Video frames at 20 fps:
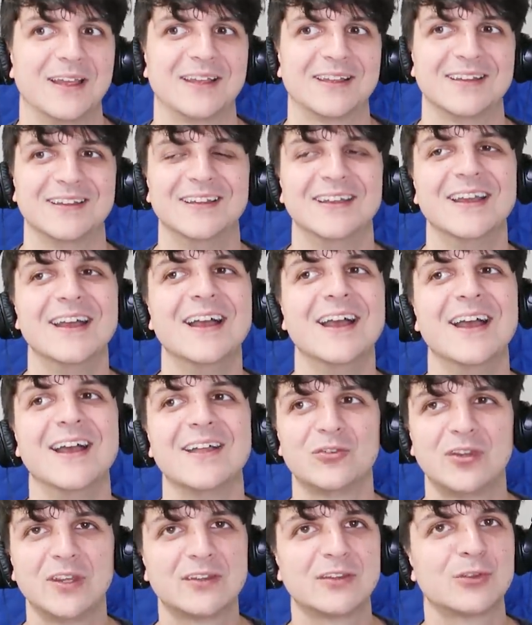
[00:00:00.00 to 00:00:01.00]
like,
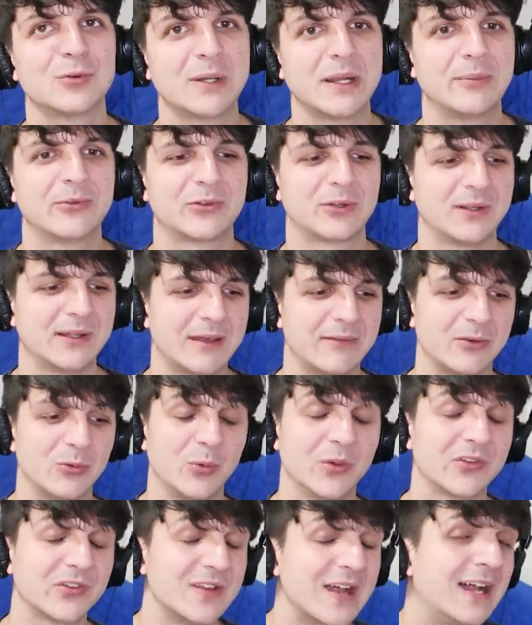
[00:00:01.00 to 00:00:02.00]
Season 3, Episode 11
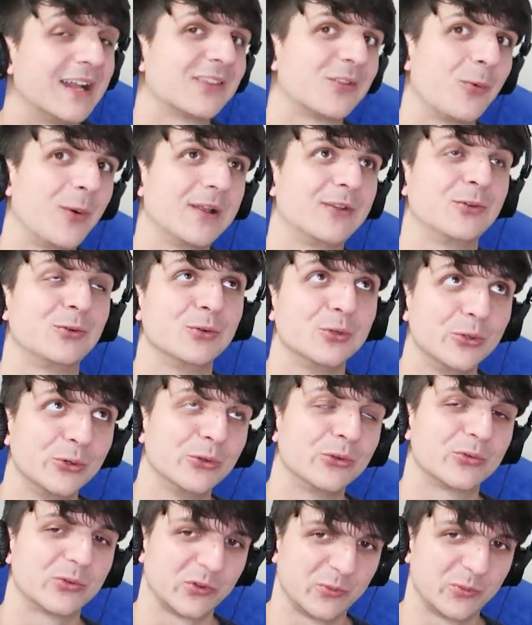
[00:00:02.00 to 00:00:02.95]
was not the way to lose